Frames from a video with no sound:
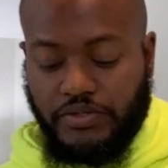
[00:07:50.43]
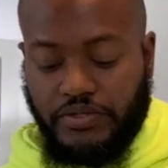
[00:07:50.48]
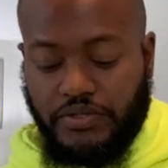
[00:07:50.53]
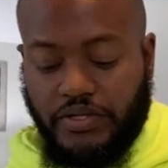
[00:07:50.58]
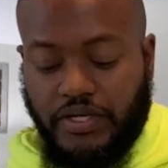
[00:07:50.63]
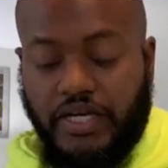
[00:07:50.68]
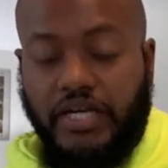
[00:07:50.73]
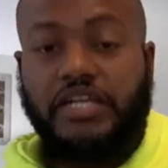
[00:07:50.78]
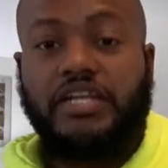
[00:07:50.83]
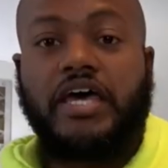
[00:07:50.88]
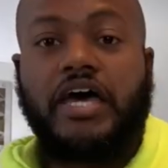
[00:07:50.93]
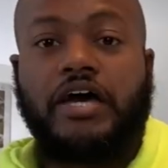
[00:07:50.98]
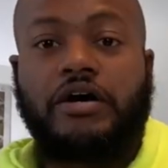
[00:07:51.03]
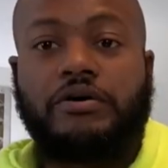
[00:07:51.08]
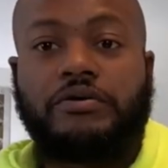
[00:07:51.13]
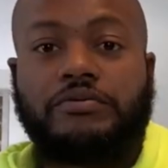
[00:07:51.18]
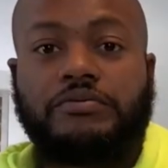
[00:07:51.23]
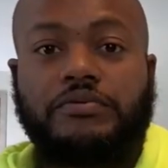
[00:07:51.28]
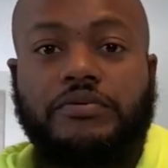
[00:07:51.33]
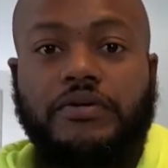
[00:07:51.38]
And now,
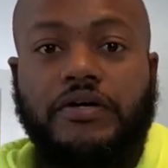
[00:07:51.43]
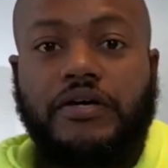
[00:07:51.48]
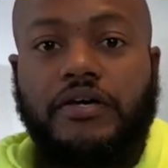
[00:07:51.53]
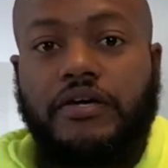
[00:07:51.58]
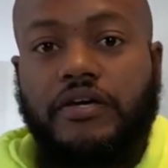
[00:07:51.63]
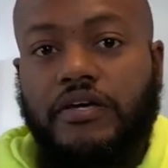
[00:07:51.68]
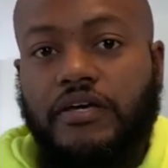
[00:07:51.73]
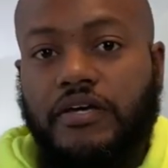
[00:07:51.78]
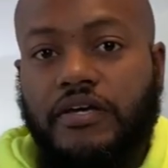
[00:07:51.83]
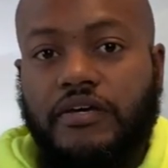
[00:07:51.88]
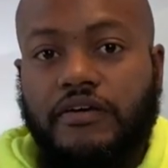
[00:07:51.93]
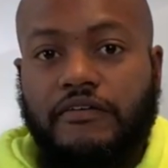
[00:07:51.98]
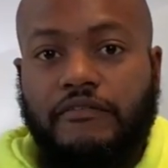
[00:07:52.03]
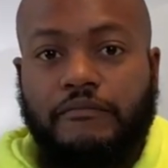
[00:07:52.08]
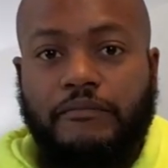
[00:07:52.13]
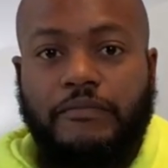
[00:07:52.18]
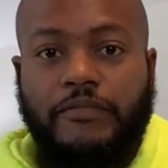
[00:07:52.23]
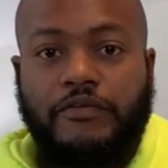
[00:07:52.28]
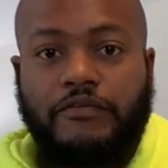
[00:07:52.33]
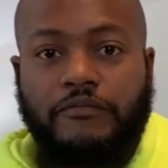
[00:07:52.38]

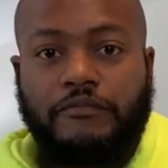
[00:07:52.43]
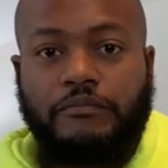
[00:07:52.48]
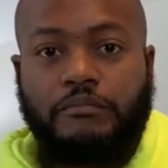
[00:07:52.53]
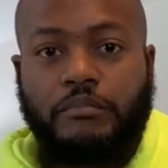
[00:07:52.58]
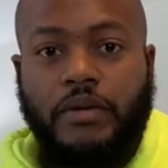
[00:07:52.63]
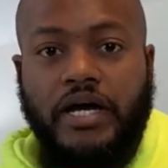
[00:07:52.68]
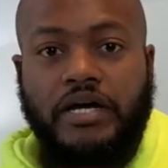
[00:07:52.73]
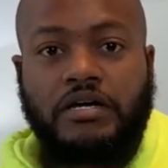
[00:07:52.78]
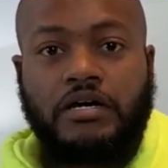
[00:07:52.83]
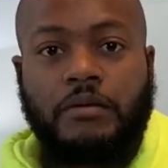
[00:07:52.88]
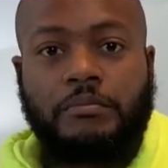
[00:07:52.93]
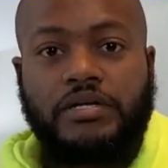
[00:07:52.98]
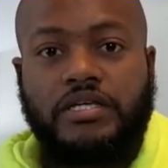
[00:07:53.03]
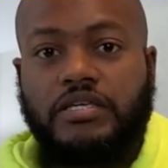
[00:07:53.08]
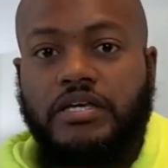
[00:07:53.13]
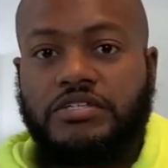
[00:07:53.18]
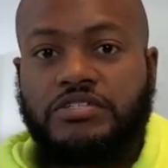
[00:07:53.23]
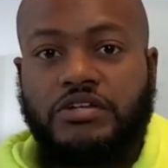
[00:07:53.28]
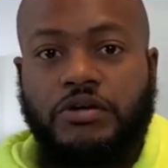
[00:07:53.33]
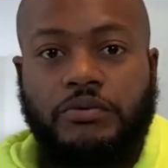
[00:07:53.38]
my company
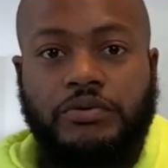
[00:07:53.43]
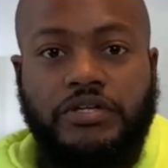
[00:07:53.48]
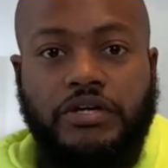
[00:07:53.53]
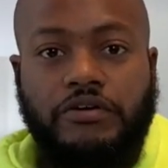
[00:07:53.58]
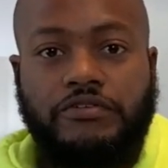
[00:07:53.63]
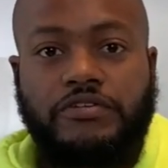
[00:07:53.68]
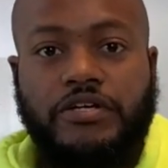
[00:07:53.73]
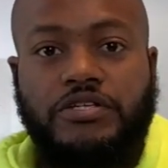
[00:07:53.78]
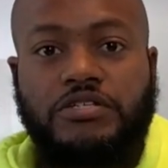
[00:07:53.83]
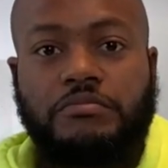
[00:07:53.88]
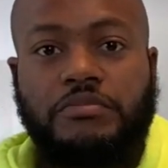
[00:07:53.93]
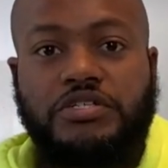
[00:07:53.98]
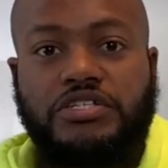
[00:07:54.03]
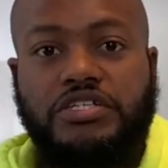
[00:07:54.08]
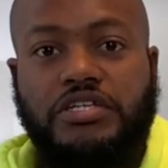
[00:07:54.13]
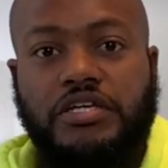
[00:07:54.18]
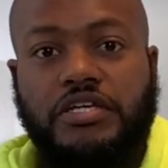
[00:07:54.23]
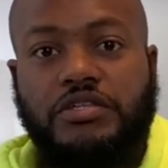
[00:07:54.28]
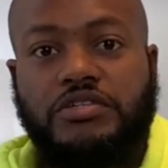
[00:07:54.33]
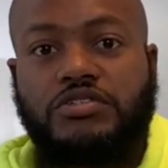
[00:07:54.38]
doesn't own the aeration
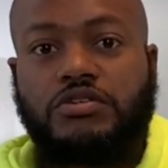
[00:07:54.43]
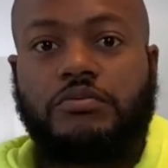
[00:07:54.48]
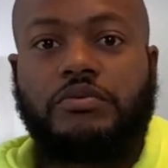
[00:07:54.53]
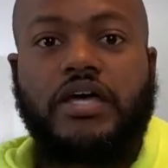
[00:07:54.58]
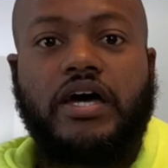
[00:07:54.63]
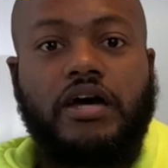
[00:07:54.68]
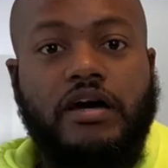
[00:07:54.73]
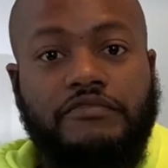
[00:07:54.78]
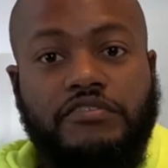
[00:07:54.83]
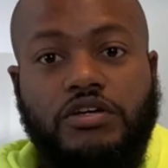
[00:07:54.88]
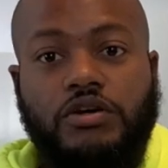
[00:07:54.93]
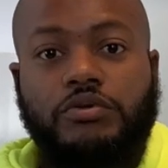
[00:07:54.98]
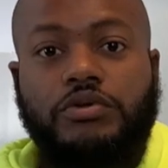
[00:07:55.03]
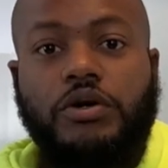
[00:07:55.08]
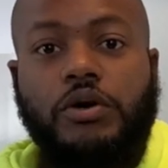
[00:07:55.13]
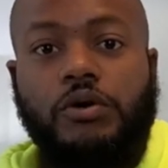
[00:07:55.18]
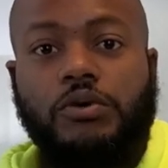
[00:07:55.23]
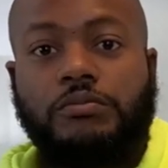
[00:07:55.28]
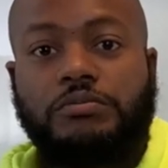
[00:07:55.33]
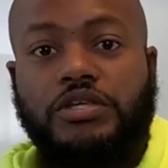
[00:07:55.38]
machine, so now I have to go to
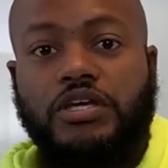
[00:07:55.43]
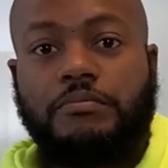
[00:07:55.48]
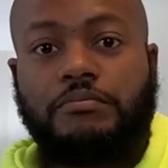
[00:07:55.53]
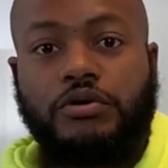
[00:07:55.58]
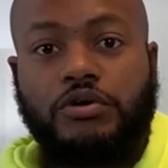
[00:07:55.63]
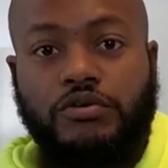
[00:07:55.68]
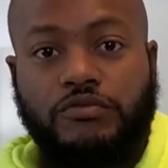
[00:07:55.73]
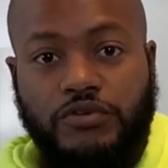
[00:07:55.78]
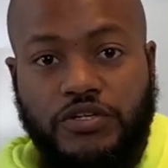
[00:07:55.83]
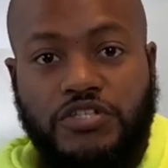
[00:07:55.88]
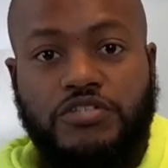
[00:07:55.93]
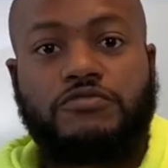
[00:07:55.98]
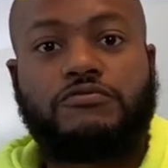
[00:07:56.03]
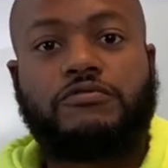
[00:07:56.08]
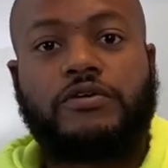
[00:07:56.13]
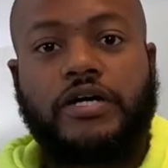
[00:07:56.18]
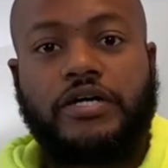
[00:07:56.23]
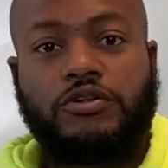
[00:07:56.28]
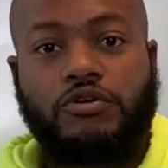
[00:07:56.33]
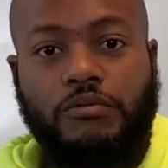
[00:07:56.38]
Home Depot, which is where I
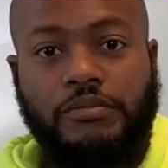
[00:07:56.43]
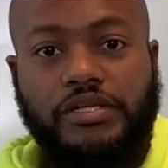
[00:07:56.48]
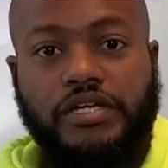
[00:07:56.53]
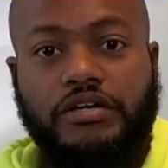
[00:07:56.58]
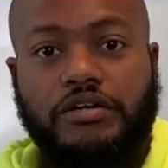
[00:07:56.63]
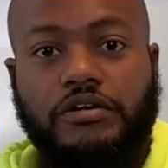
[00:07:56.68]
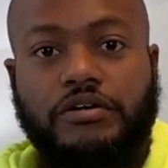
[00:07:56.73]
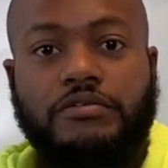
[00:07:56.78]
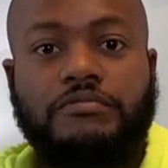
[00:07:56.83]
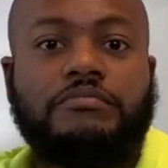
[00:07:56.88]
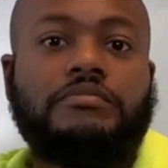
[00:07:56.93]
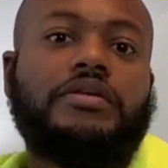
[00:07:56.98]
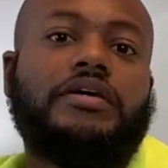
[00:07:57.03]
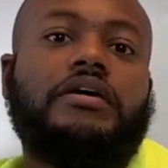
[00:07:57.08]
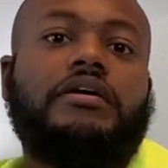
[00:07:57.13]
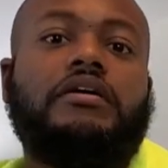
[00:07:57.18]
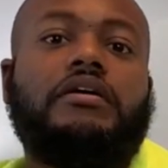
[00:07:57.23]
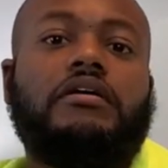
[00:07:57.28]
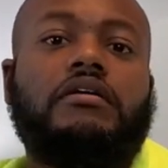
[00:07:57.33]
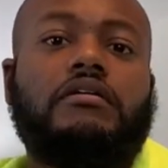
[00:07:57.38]
normally go.
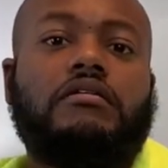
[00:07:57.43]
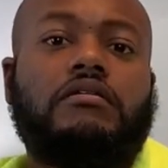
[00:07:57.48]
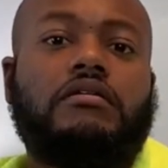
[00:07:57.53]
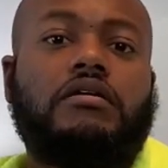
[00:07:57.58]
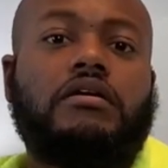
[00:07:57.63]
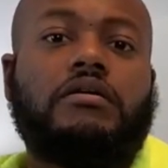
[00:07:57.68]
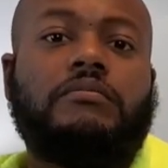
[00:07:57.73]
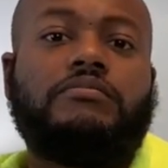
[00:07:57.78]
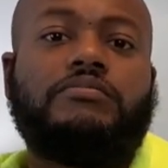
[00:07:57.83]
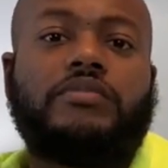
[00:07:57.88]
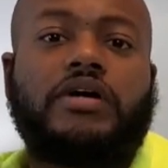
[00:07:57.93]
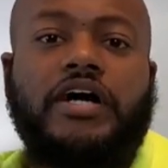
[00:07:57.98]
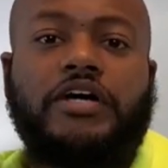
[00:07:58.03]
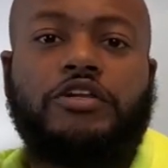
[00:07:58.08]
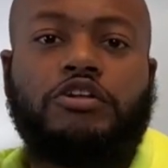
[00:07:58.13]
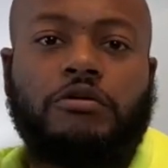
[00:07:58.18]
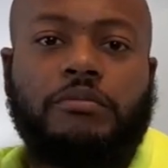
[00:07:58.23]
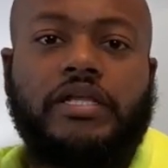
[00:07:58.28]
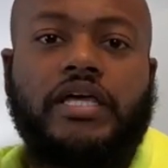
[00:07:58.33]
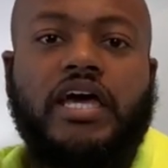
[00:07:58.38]
I
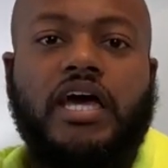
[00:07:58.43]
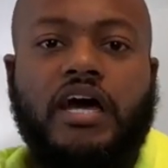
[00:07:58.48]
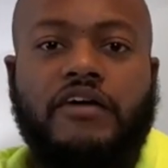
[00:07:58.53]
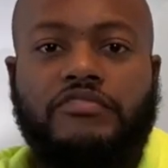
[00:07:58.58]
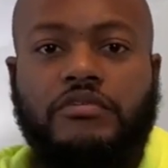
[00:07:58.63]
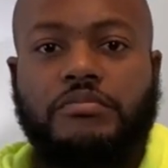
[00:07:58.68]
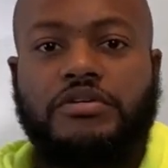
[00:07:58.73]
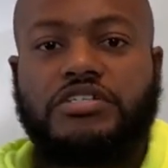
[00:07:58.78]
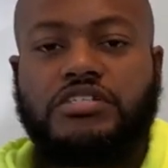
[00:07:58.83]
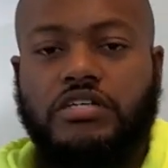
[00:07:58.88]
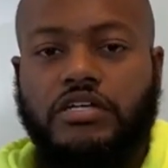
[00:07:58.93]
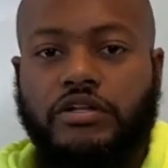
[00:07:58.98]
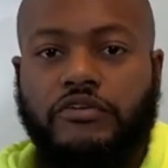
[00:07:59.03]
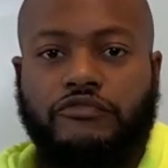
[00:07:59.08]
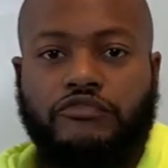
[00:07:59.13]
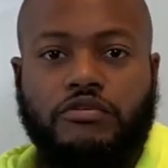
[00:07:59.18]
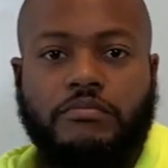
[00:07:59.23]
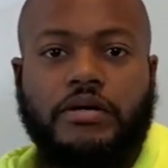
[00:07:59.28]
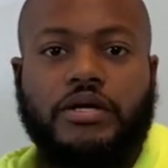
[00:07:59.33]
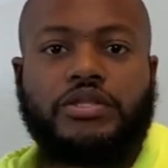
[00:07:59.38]
normally have the machine for
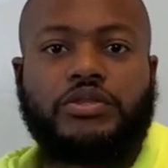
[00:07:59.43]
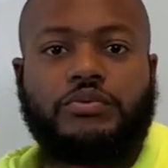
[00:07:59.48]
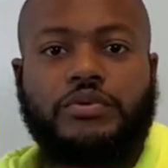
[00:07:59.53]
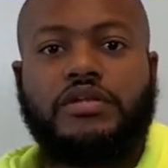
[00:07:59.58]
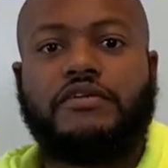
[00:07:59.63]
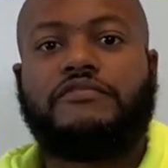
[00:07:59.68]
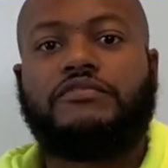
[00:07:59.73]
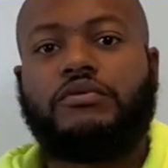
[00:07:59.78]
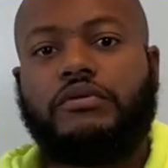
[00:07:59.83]
about 3 to 4